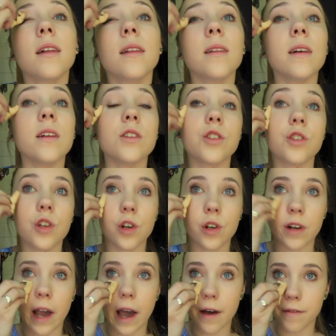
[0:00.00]
that's
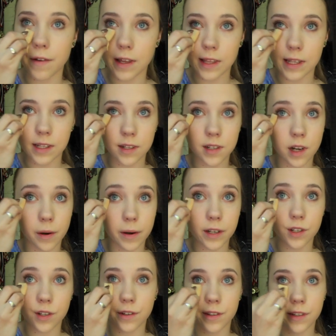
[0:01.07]
too heavy that's going
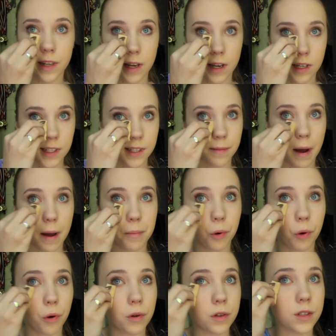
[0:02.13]
to sink into my
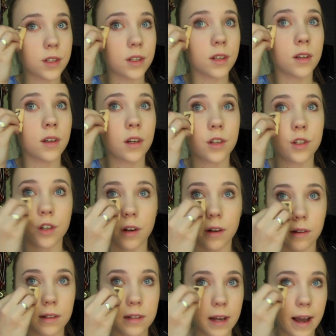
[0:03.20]
pores
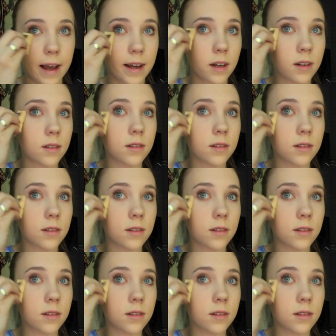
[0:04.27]
during the day.